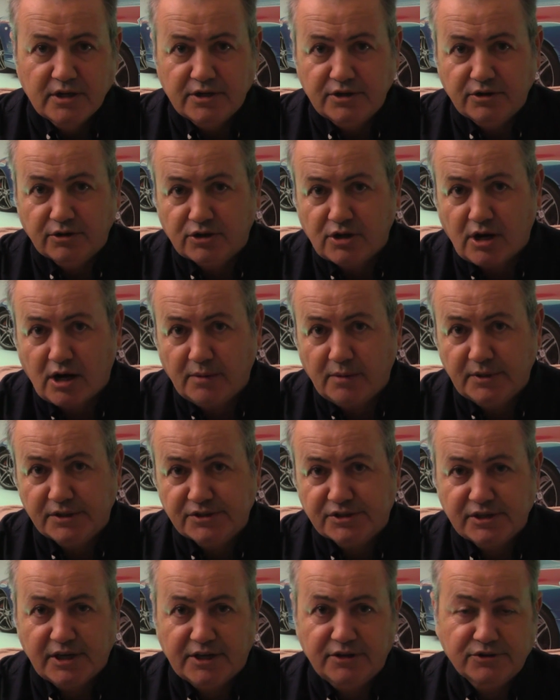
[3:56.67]
your
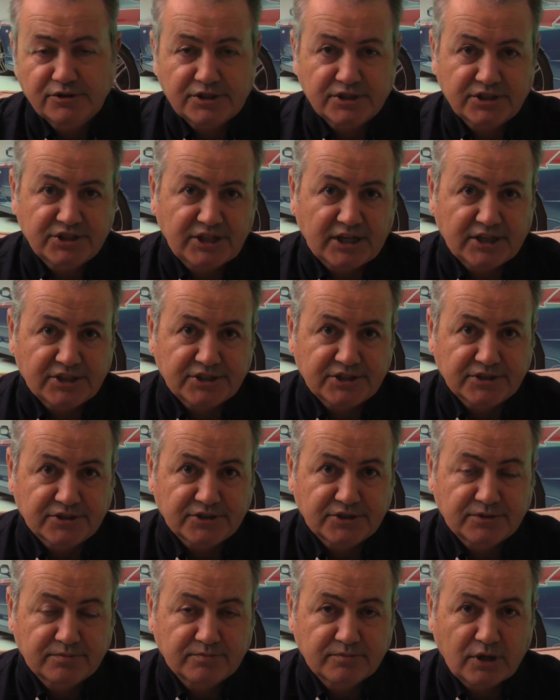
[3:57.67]
comments, and your
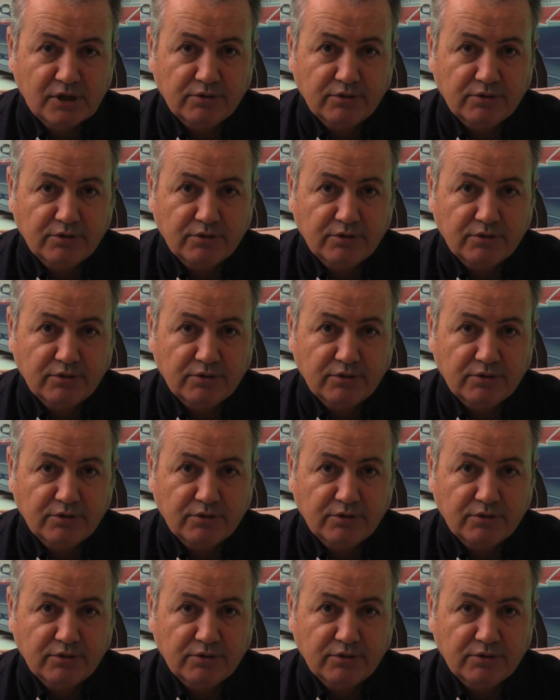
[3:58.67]
suggestions."